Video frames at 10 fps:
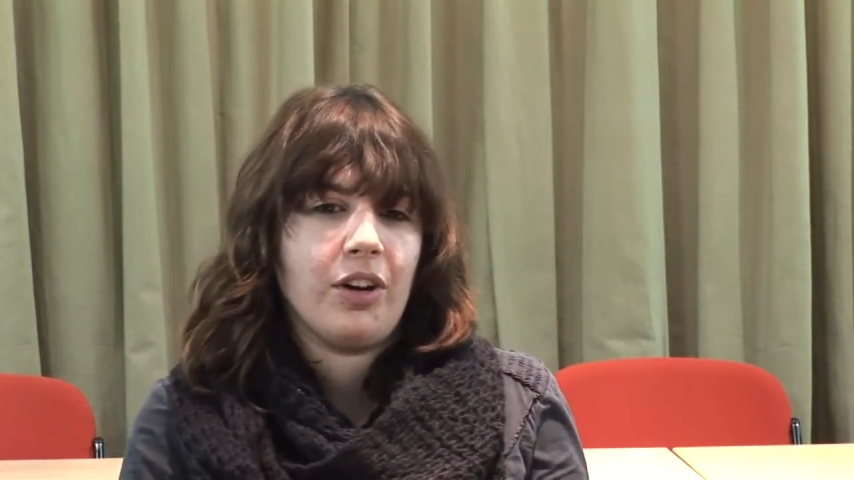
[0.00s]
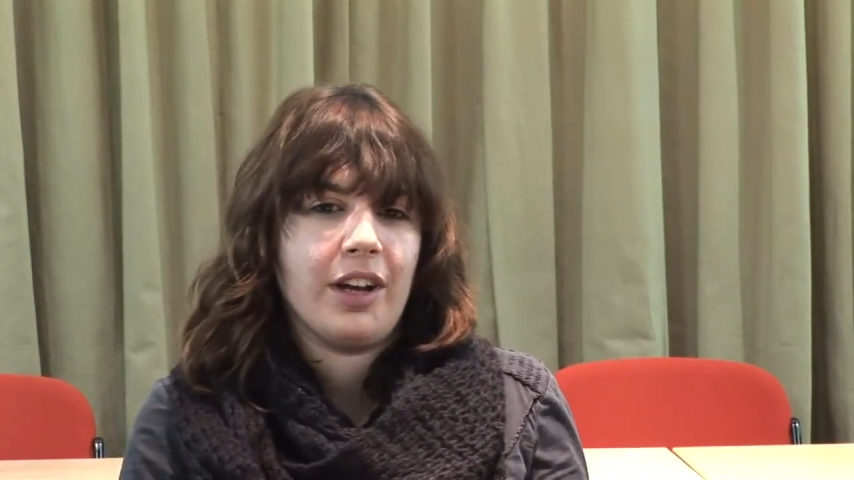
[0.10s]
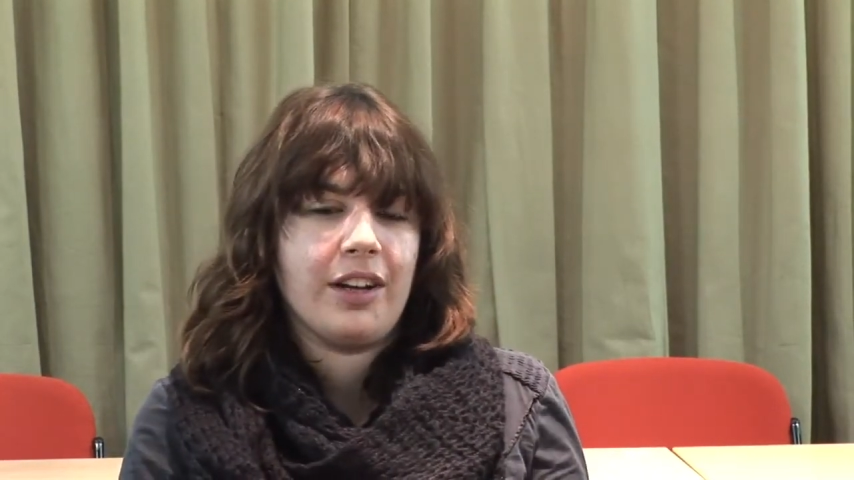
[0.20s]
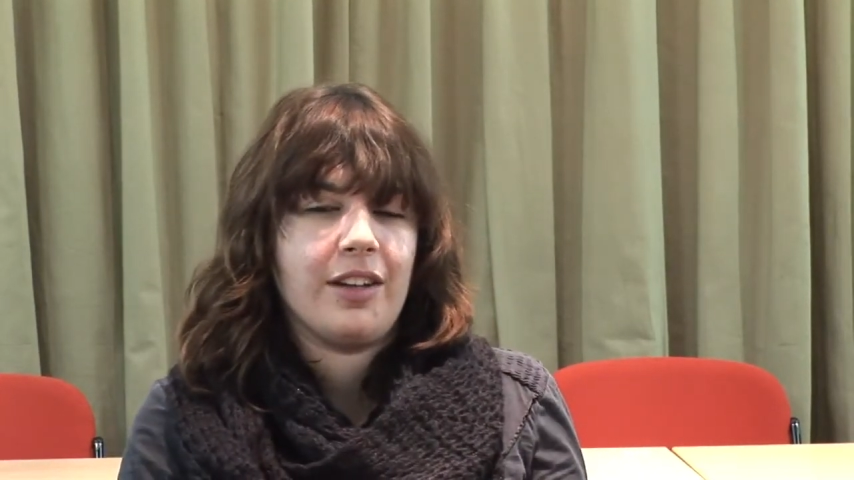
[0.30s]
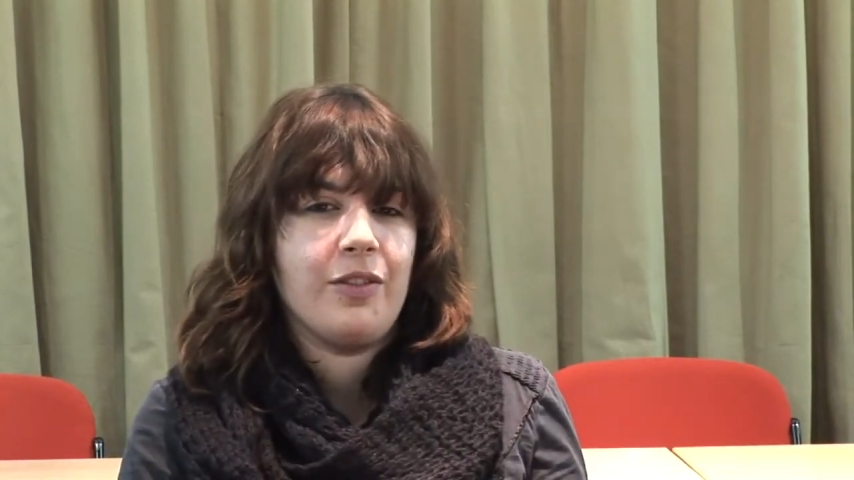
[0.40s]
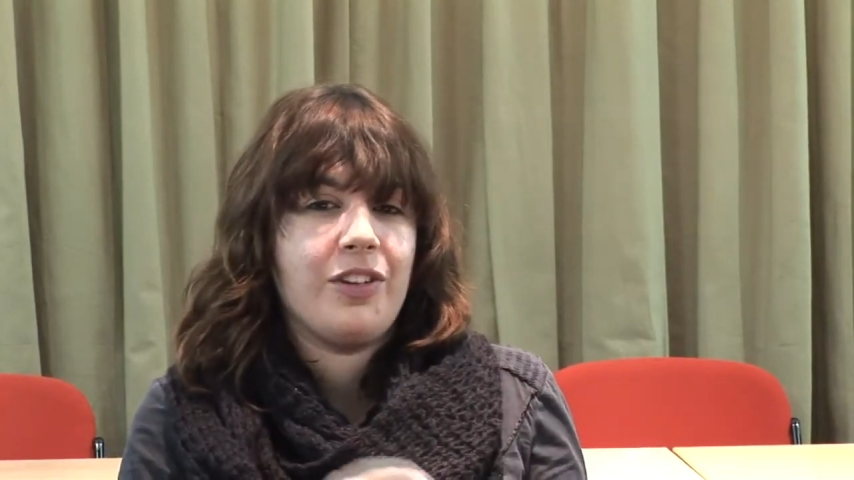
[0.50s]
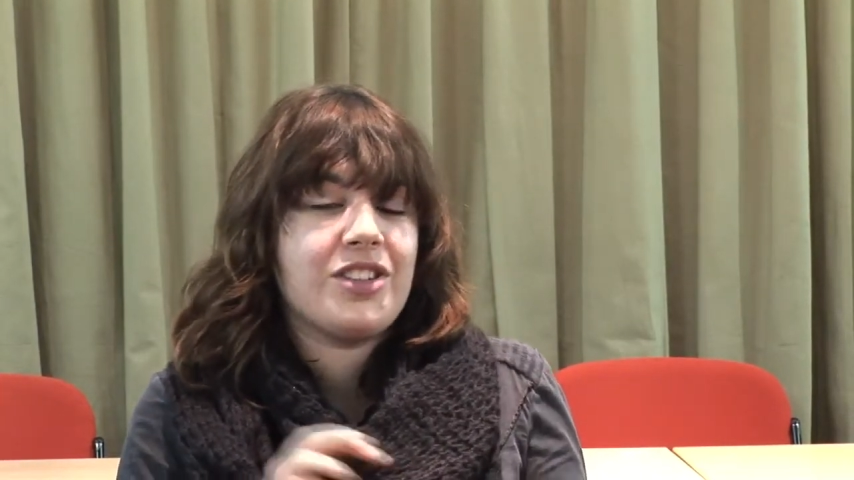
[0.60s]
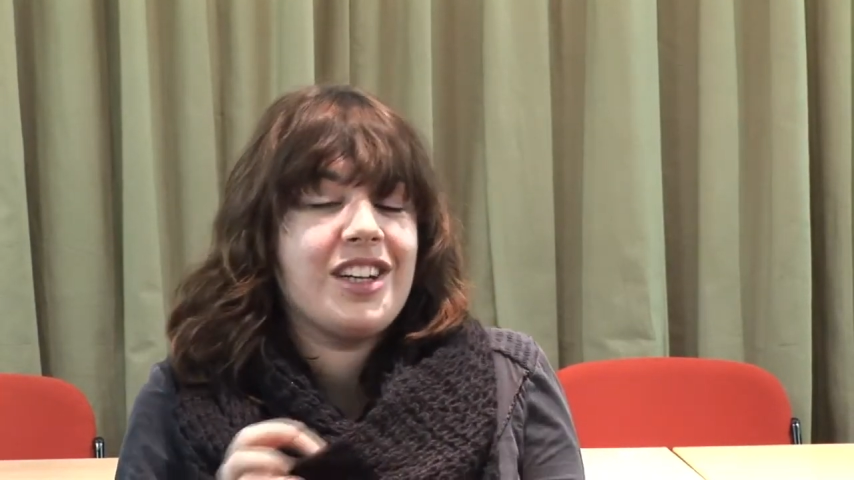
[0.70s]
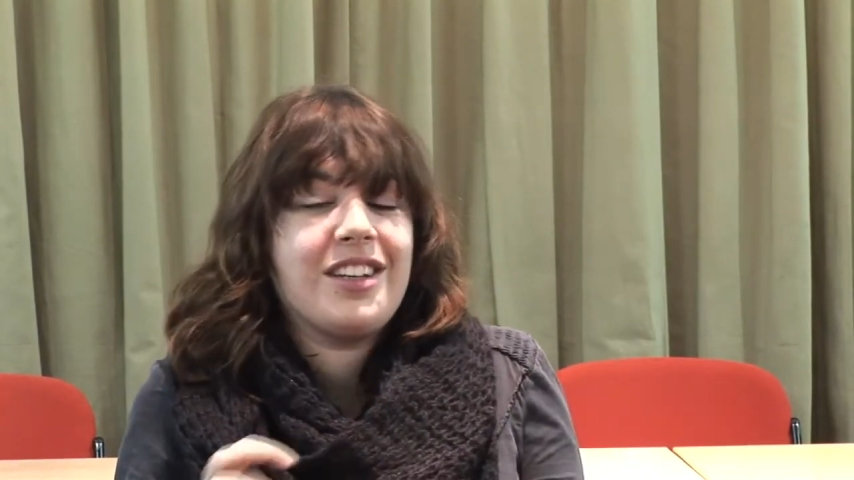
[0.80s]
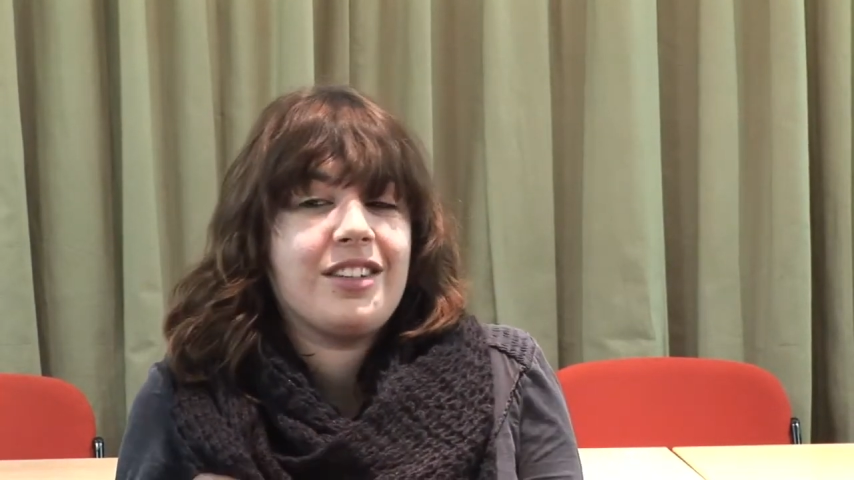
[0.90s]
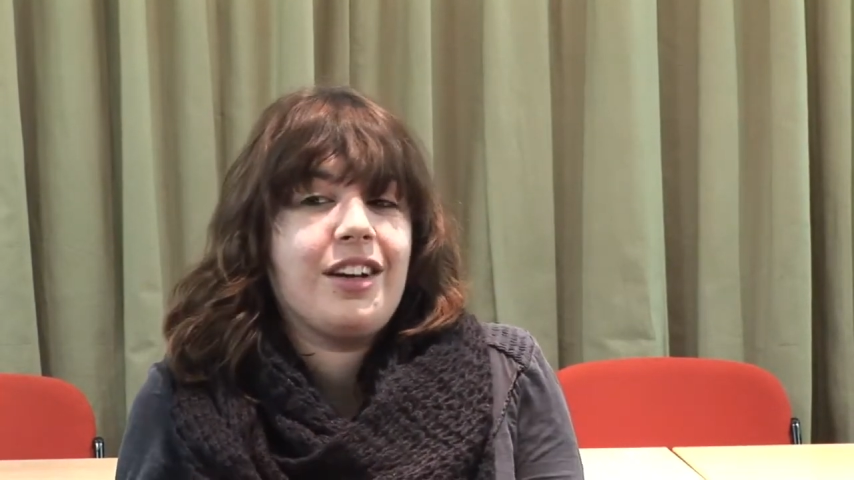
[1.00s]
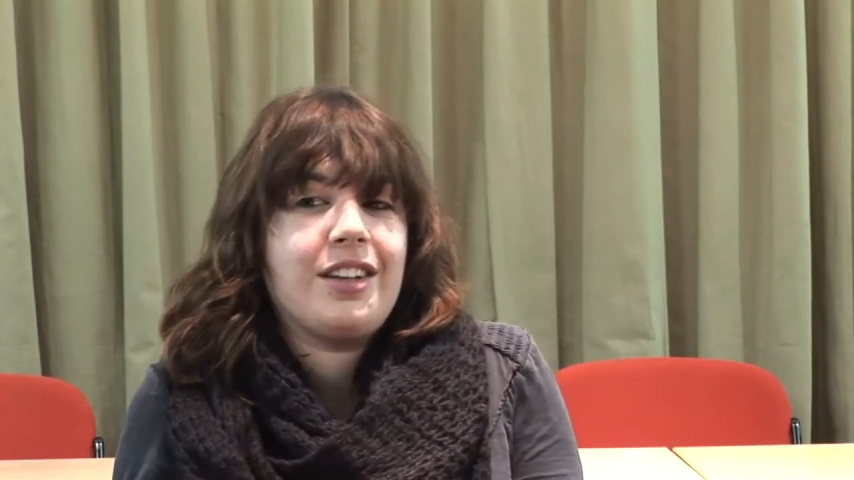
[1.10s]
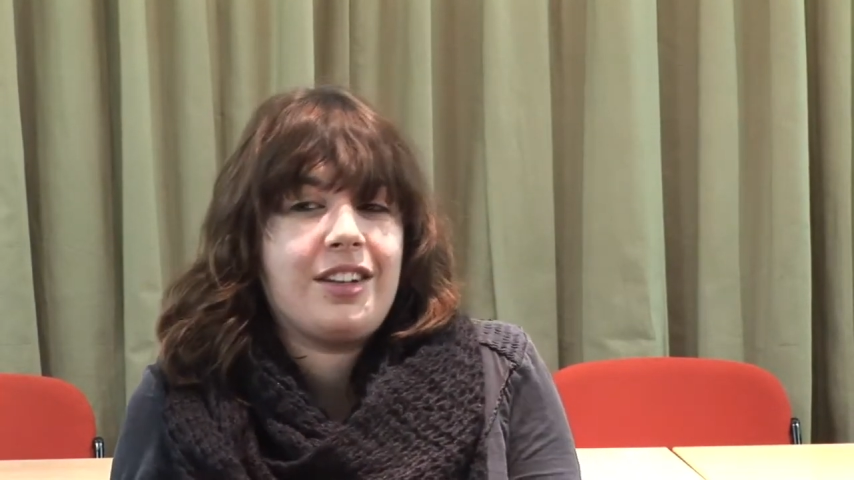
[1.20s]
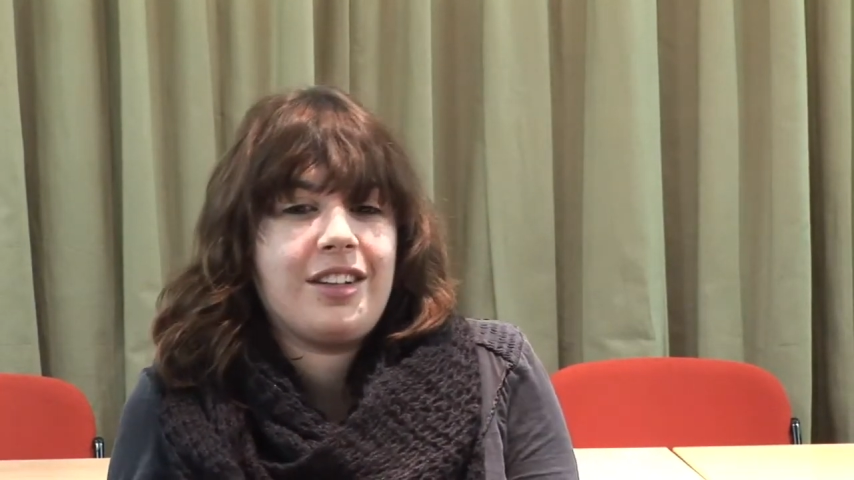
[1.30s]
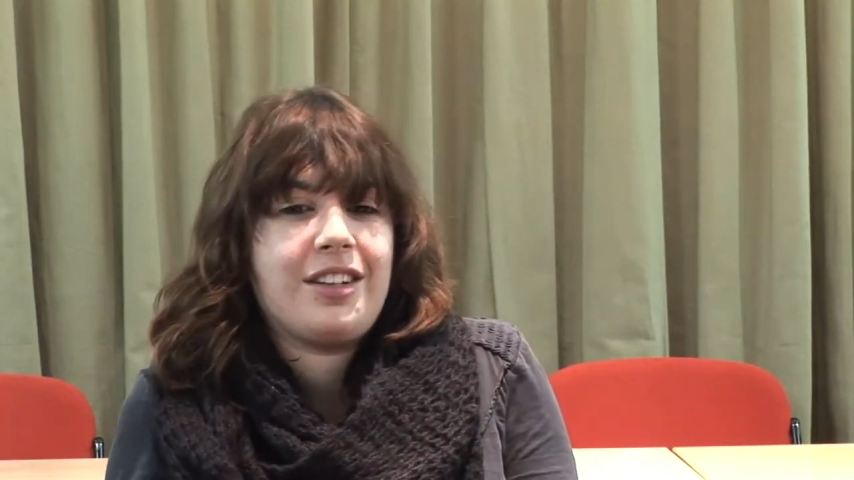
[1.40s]
and I officially decided
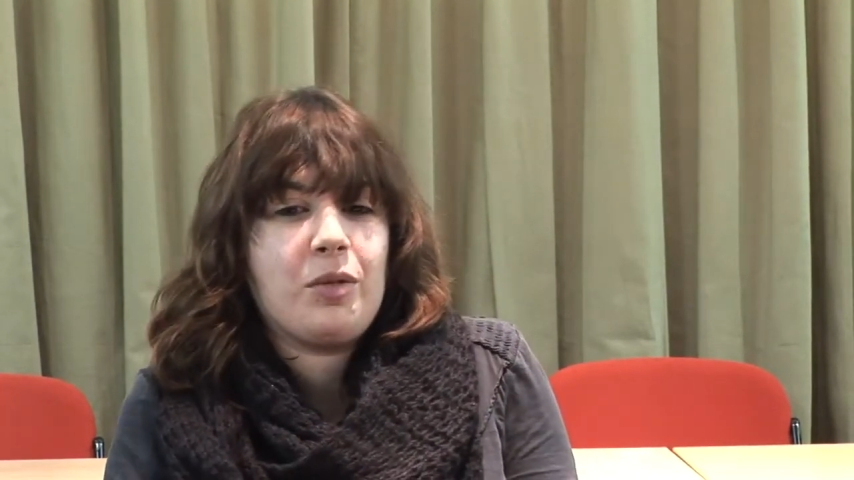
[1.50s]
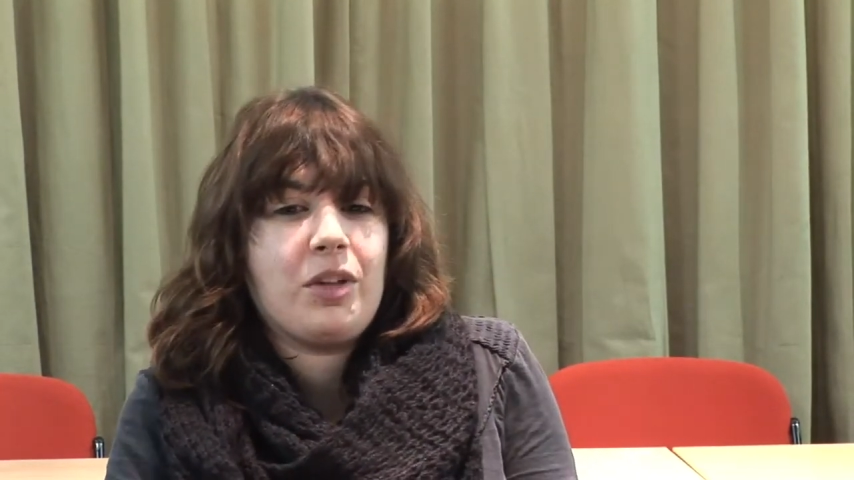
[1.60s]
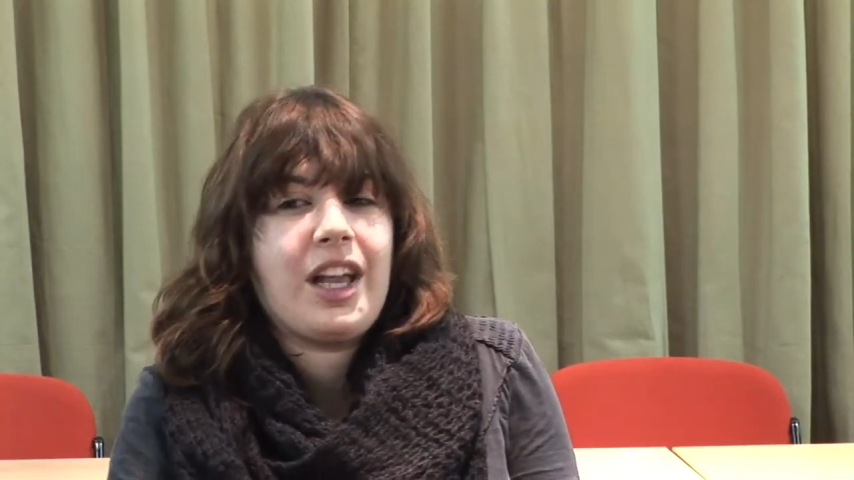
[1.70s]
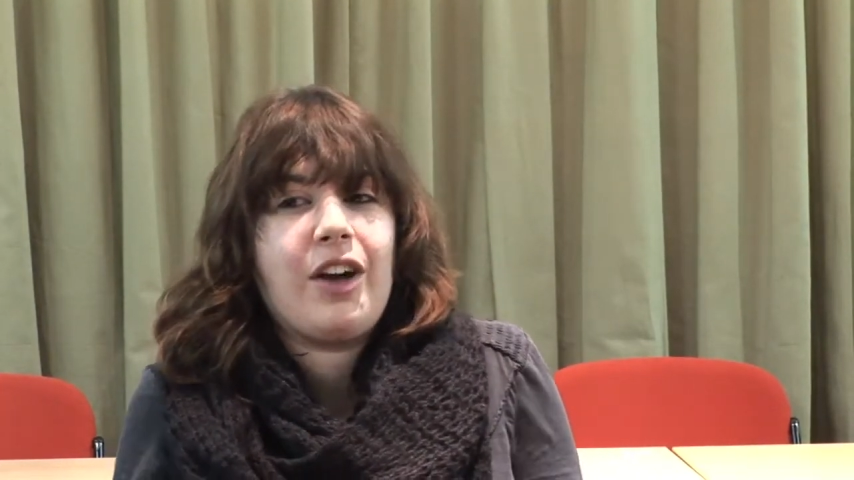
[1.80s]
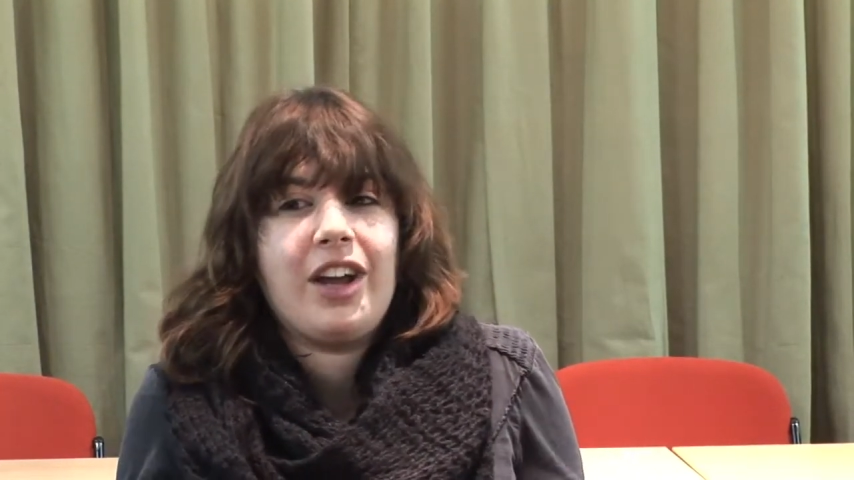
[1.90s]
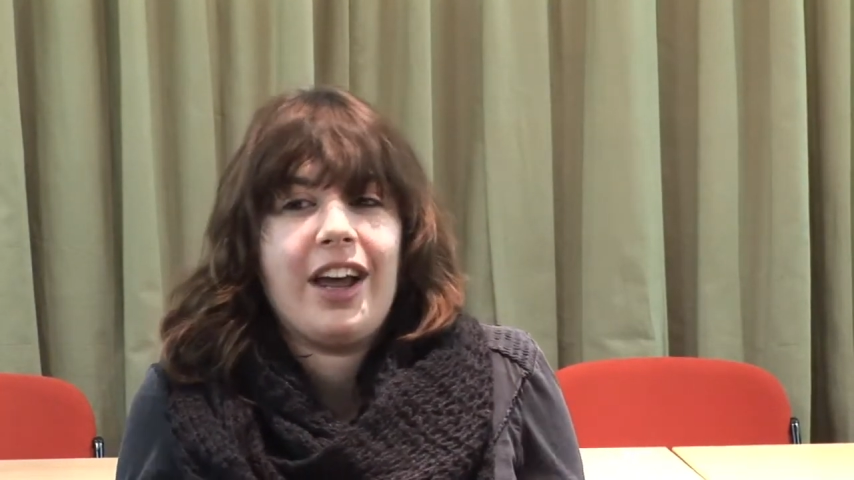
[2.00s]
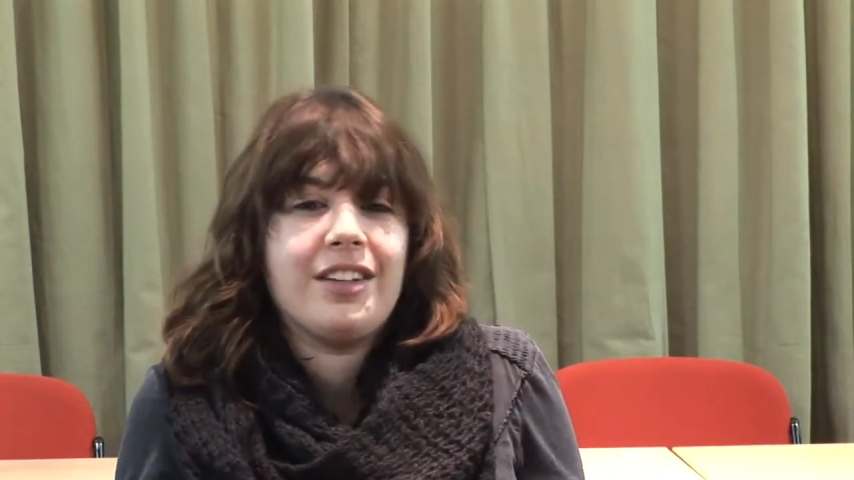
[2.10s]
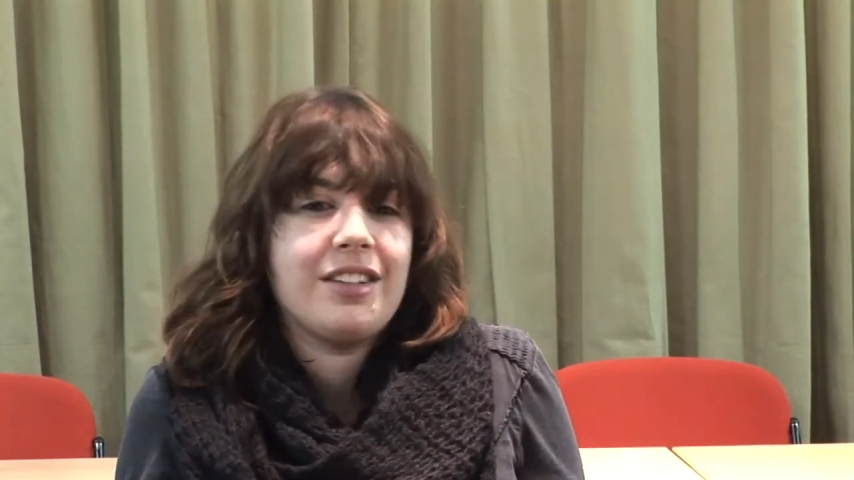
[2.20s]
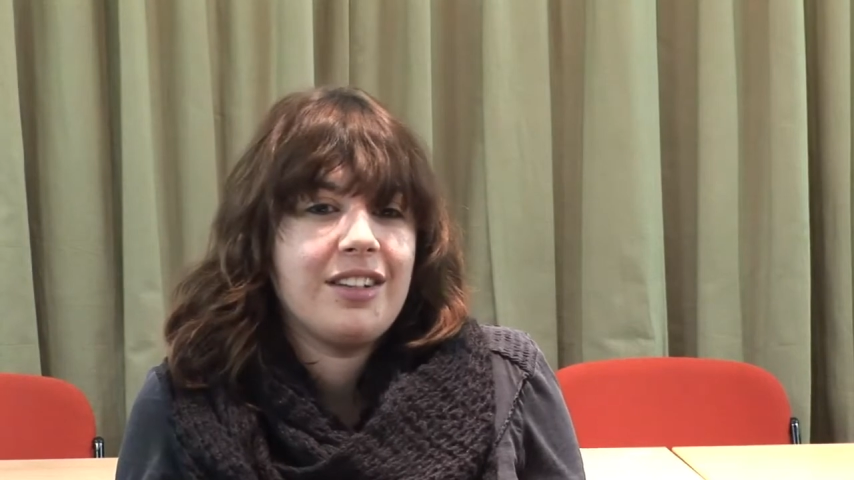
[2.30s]
to stick with clarinet.